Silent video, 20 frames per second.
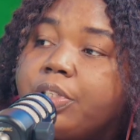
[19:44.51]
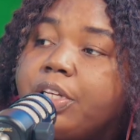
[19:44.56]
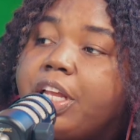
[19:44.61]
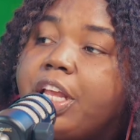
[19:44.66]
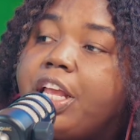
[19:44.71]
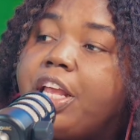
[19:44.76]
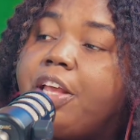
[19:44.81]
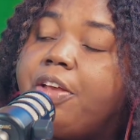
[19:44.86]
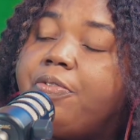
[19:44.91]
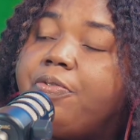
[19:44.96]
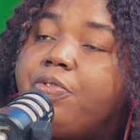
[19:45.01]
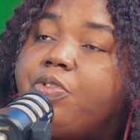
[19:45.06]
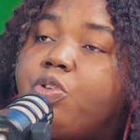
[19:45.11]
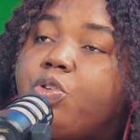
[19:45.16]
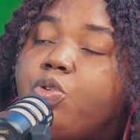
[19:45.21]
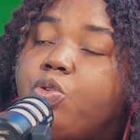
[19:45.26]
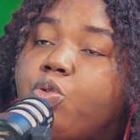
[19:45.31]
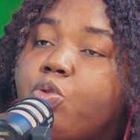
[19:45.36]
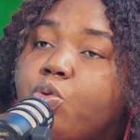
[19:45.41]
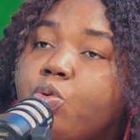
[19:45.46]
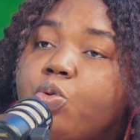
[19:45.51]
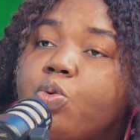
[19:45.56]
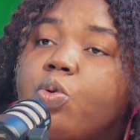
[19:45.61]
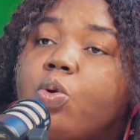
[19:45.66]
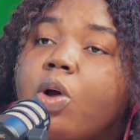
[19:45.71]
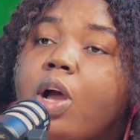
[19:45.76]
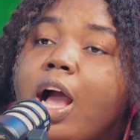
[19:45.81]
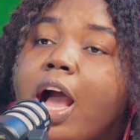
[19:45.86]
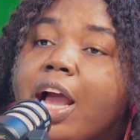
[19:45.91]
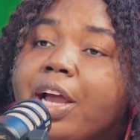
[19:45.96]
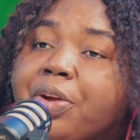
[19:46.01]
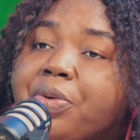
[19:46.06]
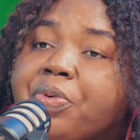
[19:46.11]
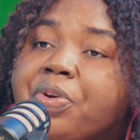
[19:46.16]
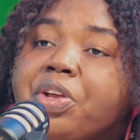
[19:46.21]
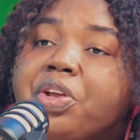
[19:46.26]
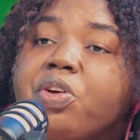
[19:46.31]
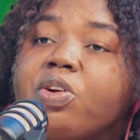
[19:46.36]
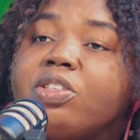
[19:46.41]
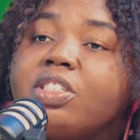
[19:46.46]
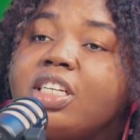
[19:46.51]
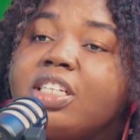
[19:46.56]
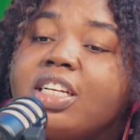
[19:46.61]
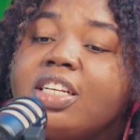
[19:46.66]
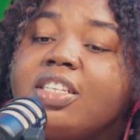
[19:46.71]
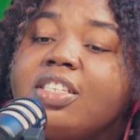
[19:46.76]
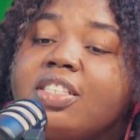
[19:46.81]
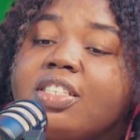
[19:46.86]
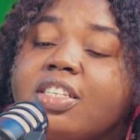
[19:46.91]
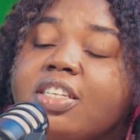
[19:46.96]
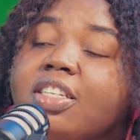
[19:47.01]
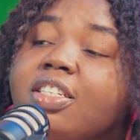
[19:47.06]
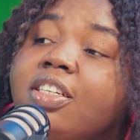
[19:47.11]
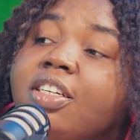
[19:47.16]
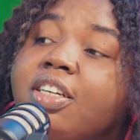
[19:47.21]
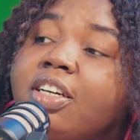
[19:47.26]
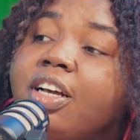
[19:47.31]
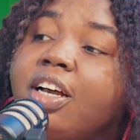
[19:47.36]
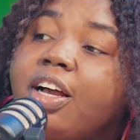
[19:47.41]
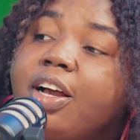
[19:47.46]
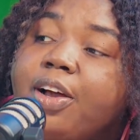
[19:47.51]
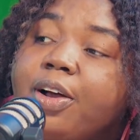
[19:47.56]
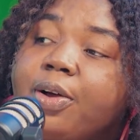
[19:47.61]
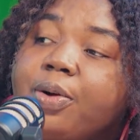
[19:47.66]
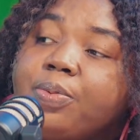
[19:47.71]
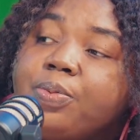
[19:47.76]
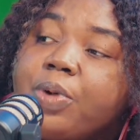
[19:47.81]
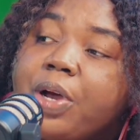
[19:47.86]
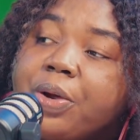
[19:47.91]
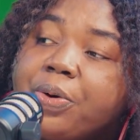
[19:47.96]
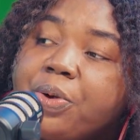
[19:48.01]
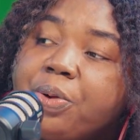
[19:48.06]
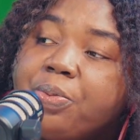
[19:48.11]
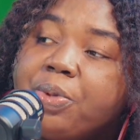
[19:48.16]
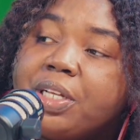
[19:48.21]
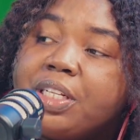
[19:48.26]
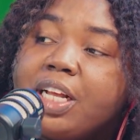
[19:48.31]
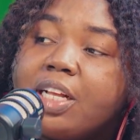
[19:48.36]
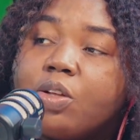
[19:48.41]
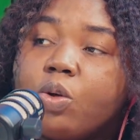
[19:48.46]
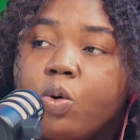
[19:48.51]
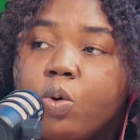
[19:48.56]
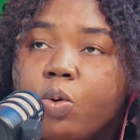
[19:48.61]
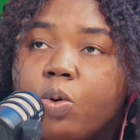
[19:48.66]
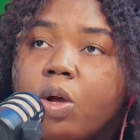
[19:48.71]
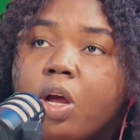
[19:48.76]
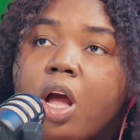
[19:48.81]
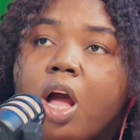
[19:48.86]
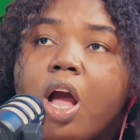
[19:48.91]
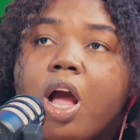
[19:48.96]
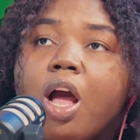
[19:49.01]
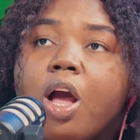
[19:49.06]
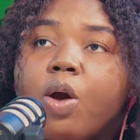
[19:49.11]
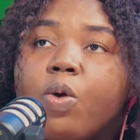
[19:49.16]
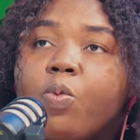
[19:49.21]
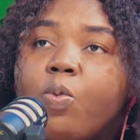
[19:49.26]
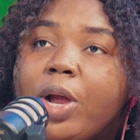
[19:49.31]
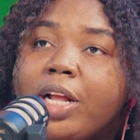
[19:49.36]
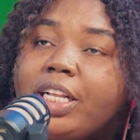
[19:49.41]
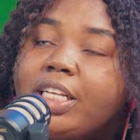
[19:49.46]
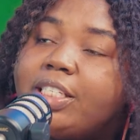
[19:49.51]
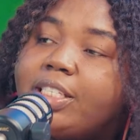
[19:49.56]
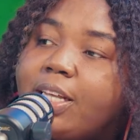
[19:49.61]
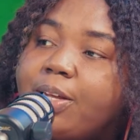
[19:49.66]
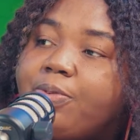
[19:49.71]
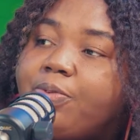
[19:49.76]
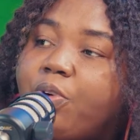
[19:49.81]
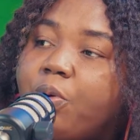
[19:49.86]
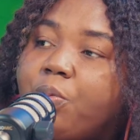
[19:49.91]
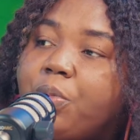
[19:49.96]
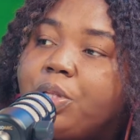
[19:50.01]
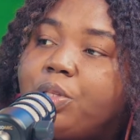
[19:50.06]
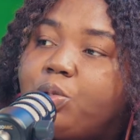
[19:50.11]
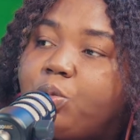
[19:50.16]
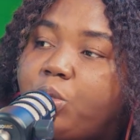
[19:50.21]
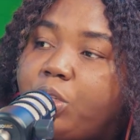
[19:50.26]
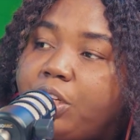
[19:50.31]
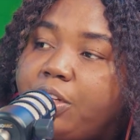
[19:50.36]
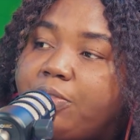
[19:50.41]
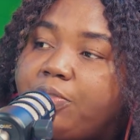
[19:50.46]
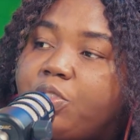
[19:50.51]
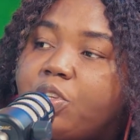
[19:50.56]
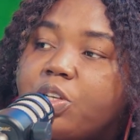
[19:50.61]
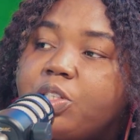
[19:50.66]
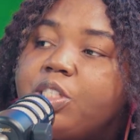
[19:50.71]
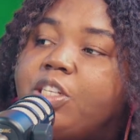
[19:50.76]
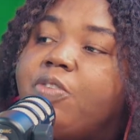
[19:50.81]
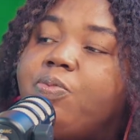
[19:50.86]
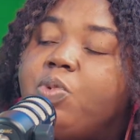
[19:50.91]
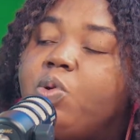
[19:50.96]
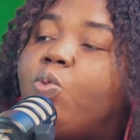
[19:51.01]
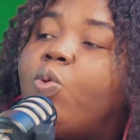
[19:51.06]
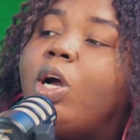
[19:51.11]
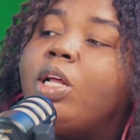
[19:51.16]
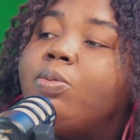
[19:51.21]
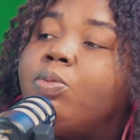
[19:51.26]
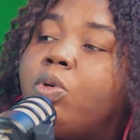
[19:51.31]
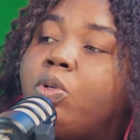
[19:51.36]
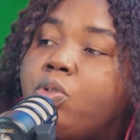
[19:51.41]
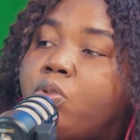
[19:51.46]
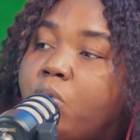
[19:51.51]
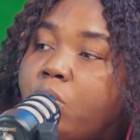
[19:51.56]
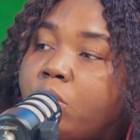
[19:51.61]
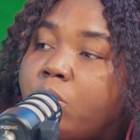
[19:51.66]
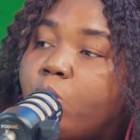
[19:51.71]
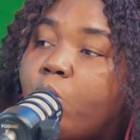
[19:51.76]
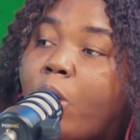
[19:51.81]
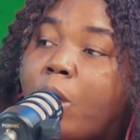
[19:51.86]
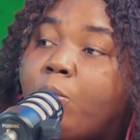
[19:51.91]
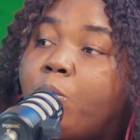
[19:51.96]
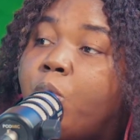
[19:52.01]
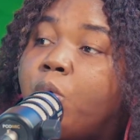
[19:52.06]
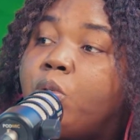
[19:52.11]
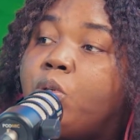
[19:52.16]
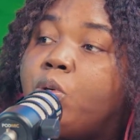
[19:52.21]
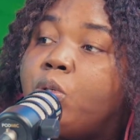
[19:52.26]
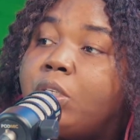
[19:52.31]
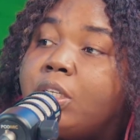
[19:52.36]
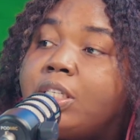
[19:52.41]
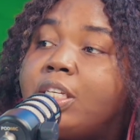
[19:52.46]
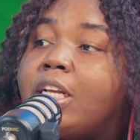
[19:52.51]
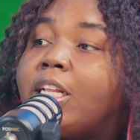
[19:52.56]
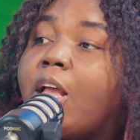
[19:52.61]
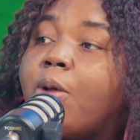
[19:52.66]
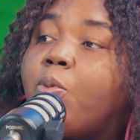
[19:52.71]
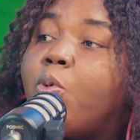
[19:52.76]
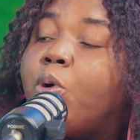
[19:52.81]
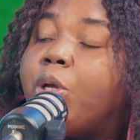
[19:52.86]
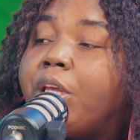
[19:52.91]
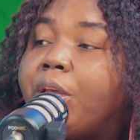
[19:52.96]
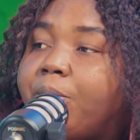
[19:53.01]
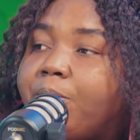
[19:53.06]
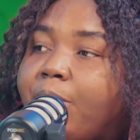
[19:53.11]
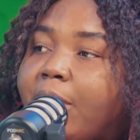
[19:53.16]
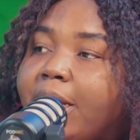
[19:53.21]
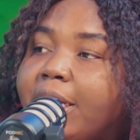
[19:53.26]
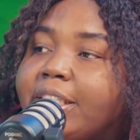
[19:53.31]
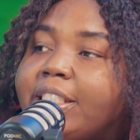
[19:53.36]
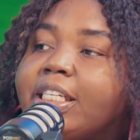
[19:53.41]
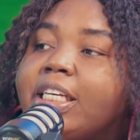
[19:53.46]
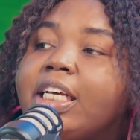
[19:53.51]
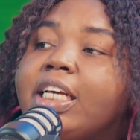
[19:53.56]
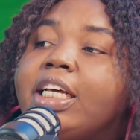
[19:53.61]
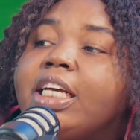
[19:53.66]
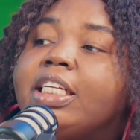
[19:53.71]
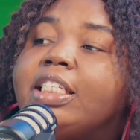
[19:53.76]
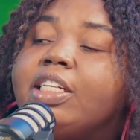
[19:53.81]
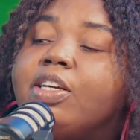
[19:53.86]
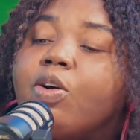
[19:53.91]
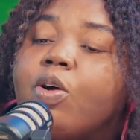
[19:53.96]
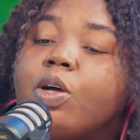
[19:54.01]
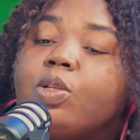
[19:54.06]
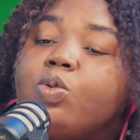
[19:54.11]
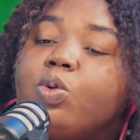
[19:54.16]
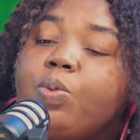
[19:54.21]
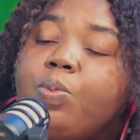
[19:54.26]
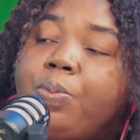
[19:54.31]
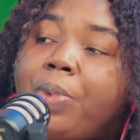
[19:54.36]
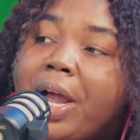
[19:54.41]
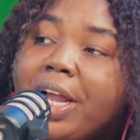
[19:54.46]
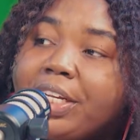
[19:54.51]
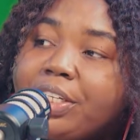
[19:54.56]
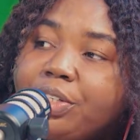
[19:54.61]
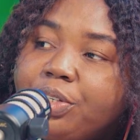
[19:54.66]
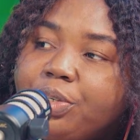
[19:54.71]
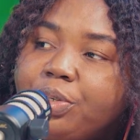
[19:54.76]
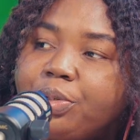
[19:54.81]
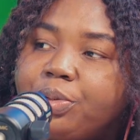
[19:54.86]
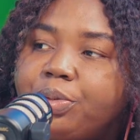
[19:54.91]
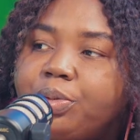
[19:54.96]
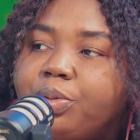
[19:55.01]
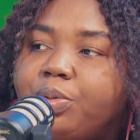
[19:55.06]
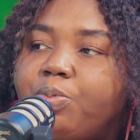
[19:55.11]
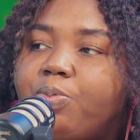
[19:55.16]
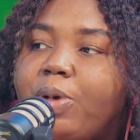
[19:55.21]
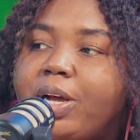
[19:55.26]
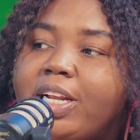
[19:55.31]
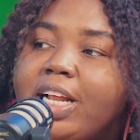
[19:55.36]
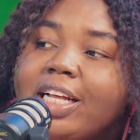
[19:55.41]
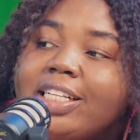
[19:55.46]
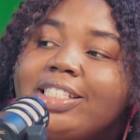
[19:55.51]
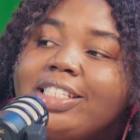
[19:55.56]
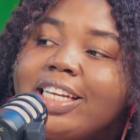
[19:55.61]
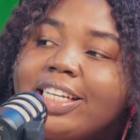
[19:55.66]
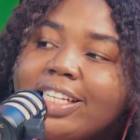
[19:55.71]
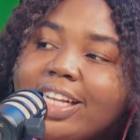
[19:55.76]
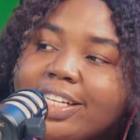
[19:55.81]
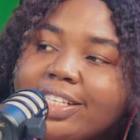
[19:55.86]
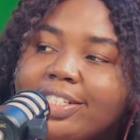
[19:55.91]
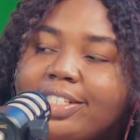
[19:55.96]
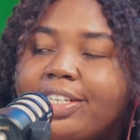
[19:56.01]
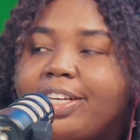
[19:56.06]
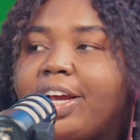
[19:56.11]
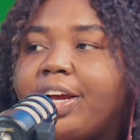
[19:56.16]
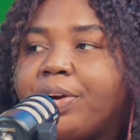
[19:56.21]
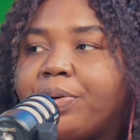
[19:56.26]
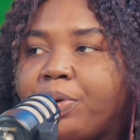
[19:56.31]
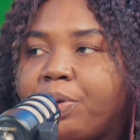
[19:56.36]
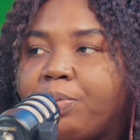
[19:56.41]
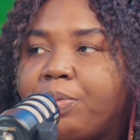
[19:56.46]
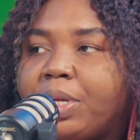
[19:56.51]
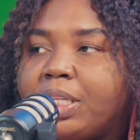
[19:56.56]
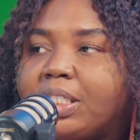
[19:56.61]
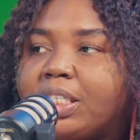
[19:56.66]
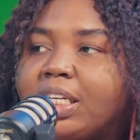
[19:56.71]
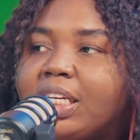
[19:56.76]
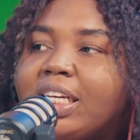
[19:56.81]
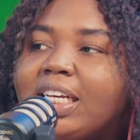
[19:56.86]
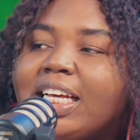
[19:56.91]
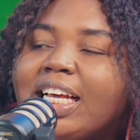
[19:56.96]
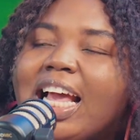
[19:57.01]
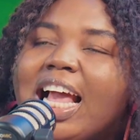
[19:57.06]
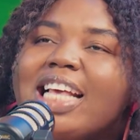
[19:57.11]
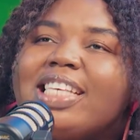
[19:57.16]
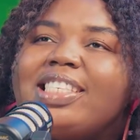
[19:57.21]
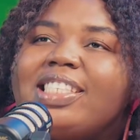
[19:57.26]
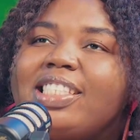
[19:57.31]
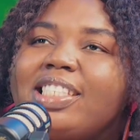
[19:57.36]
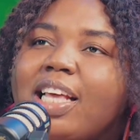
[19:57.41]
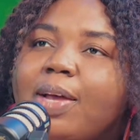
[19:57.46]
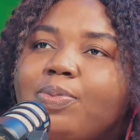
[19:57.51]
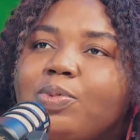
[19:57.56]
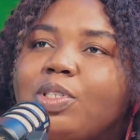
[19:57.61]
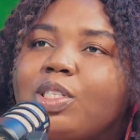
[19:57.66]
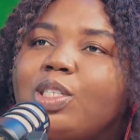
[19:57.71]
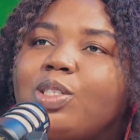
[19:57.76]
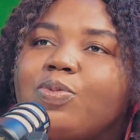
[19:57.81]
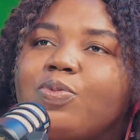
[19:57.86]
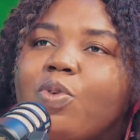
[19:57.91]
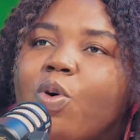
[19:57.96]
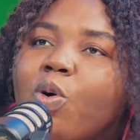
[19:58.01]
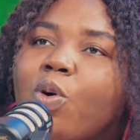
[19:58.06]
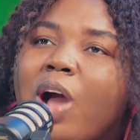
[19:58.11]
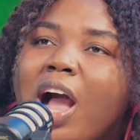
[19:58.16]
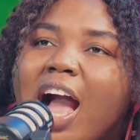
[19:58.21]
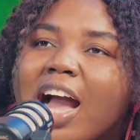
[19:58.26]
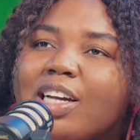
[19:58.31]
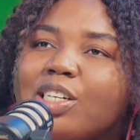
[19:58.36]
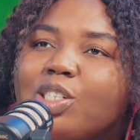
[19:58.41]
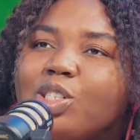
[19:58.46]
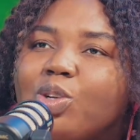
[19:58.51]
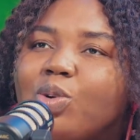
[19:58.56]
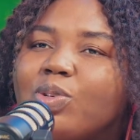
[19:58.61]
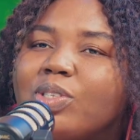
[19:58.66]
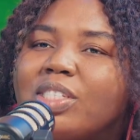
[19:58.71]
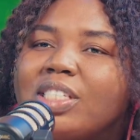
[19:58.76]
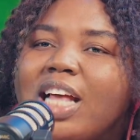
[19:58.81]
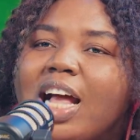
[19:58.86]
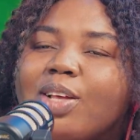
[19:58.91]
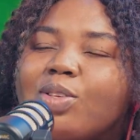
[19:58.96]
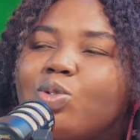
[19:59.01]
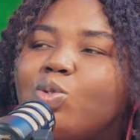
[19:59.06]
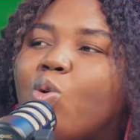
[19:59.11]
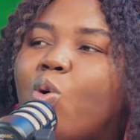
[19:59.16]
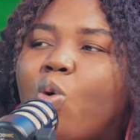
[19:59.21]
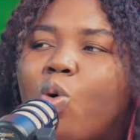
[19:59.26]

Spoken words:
If you agree in your tenancy agreement that, oh, when it's time for me to leave, just give me 1 month notice and I'm okay by it, the court will bind you by that tenancy agreement, except it's for actions that are so